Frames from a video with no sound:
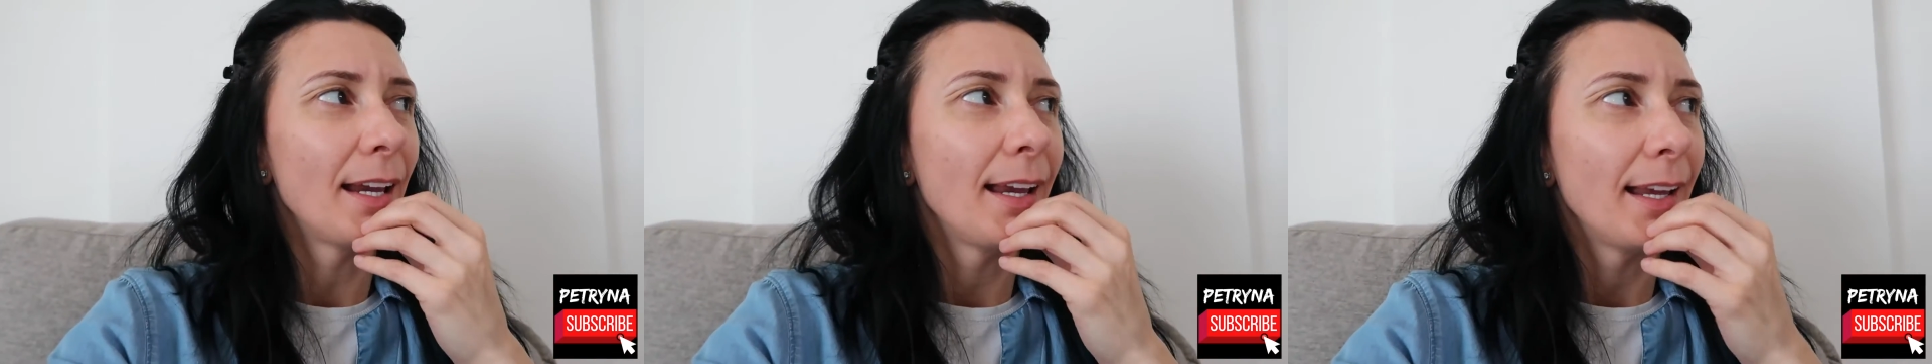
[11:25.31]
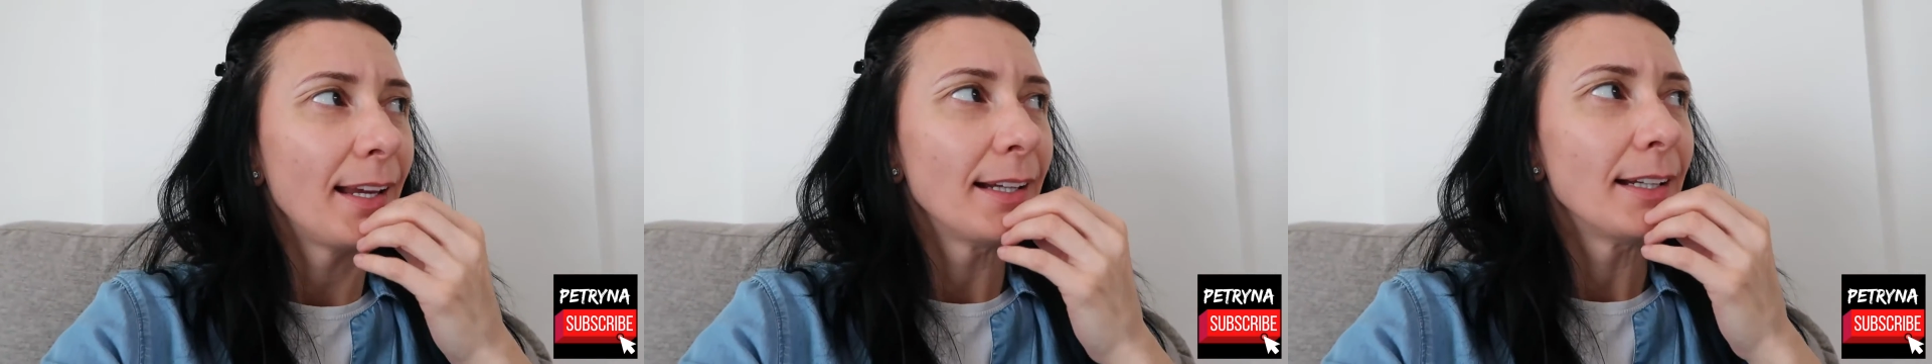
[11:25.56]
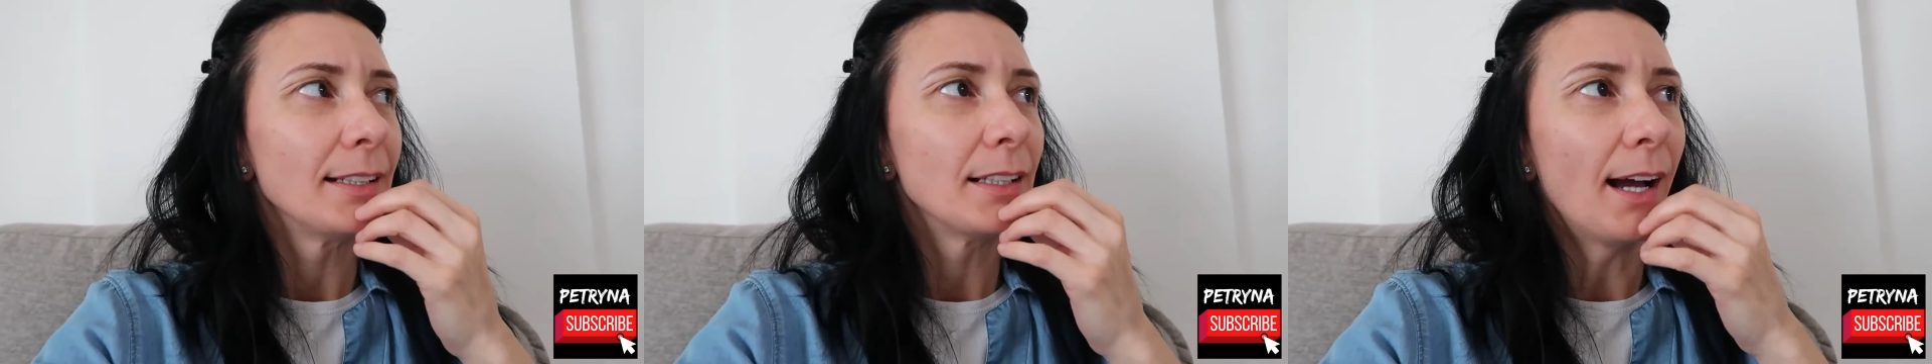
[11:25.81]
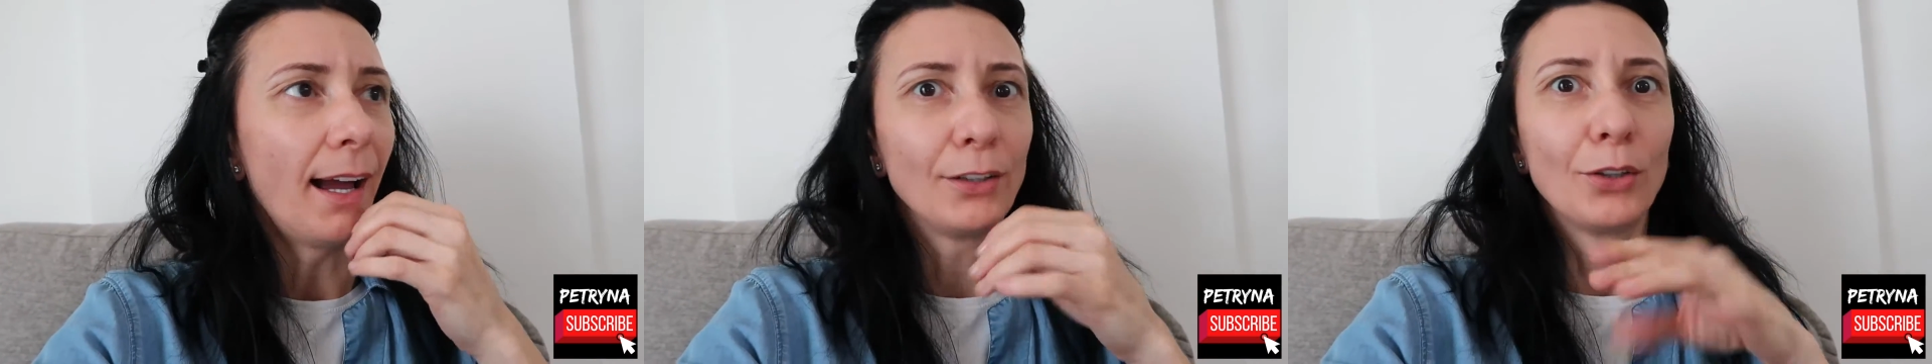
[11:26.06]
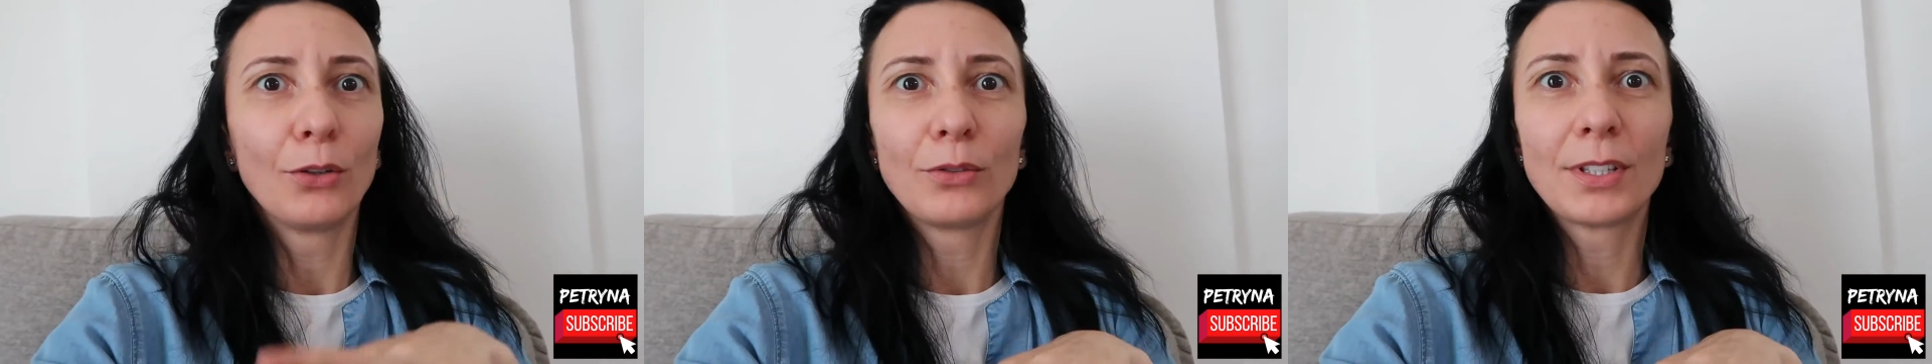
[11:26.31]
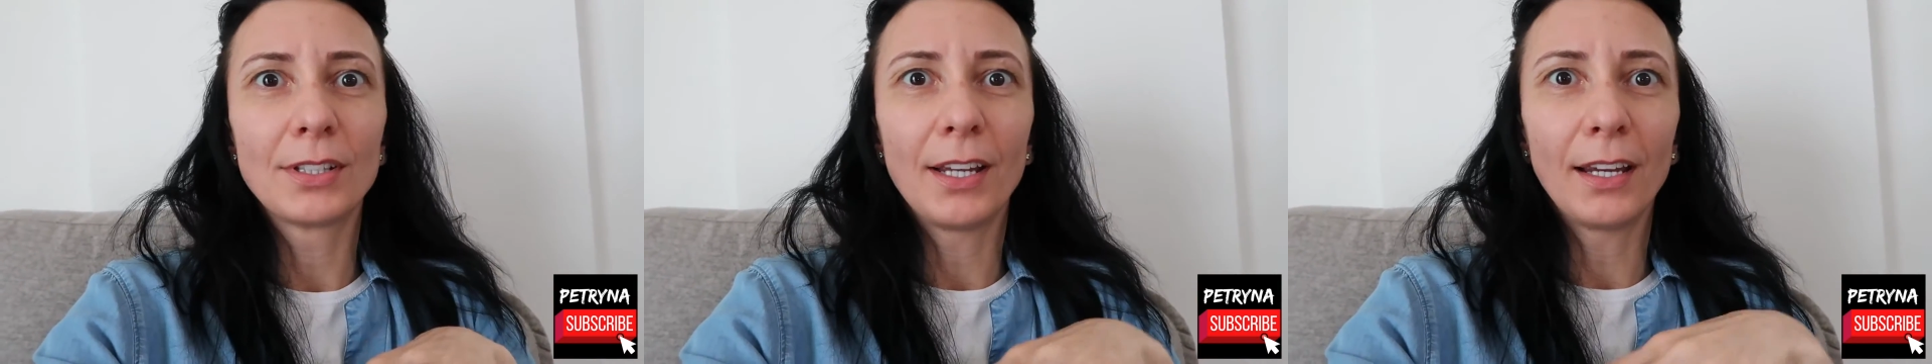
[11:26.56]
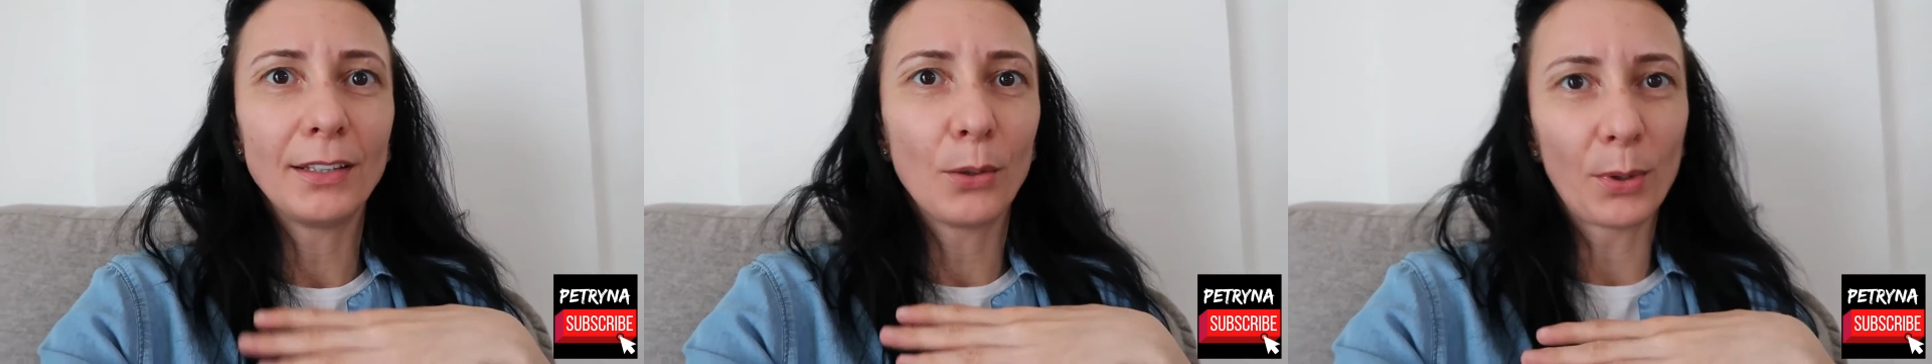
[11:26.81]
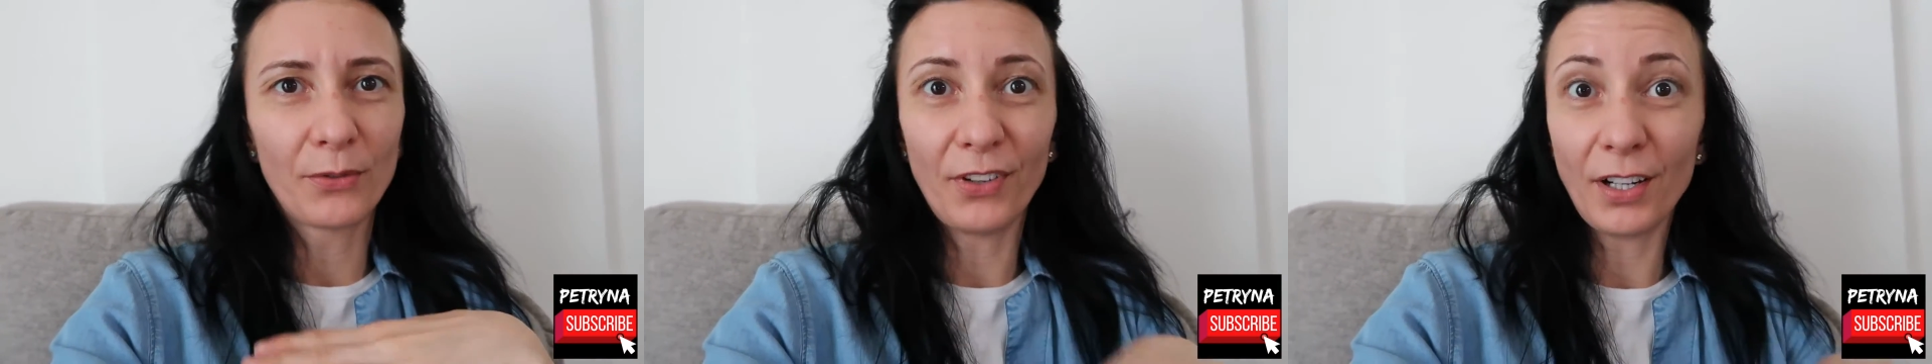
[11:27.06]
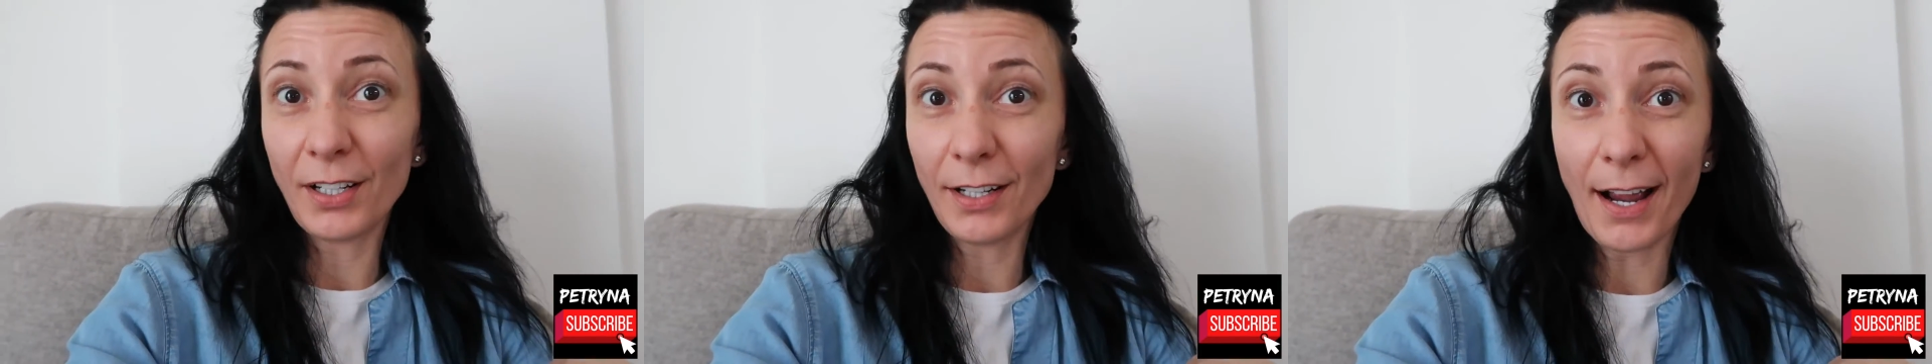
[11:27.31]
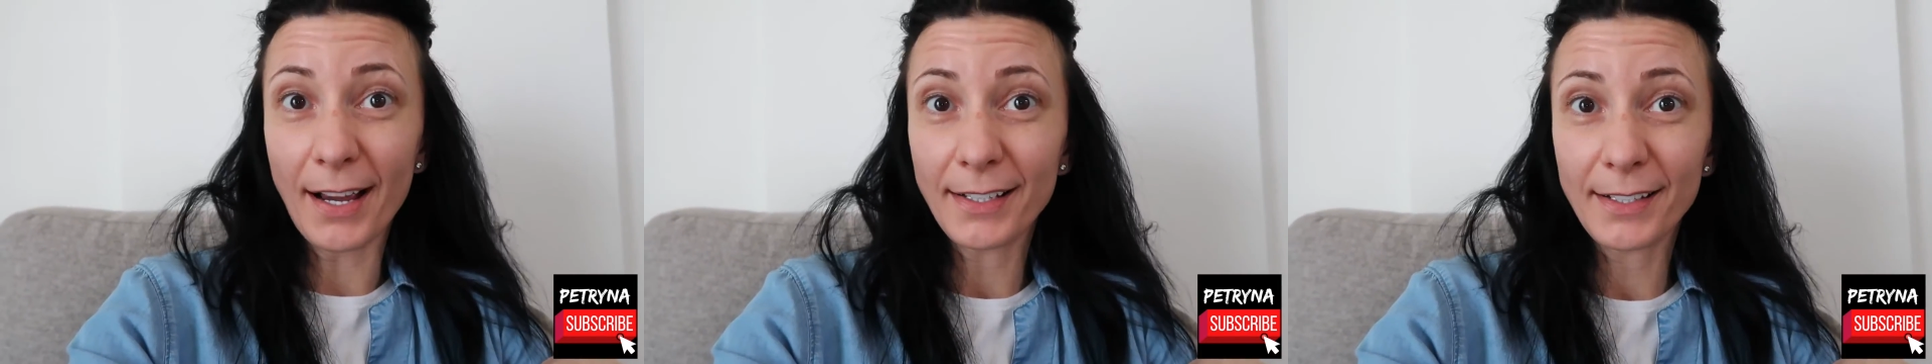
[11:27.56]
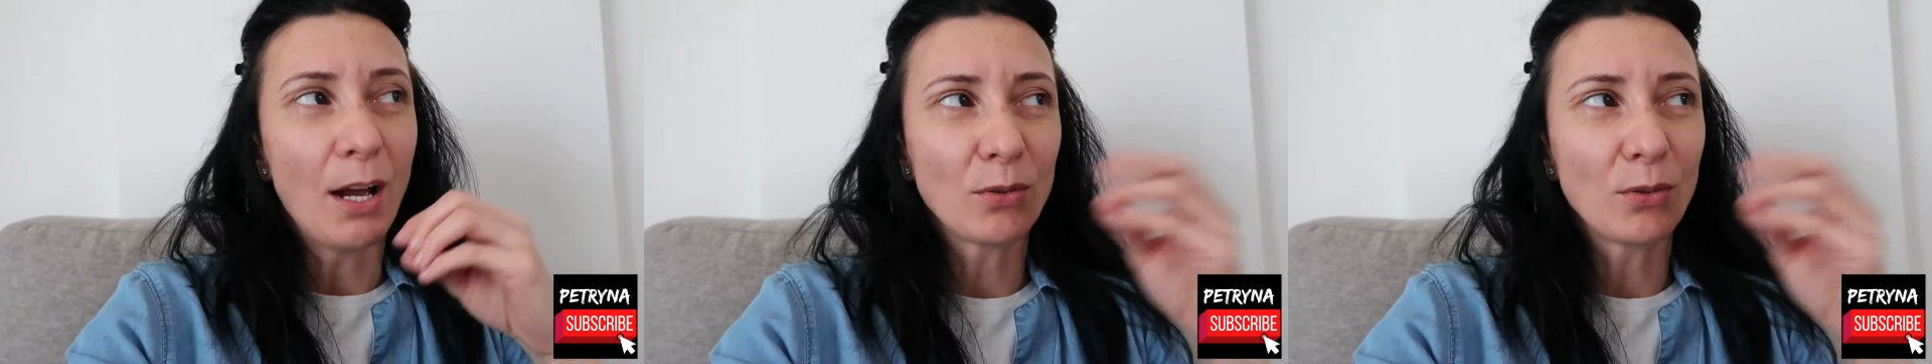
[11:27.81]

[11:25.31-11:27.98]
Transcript: And I don't know, today they were very nice.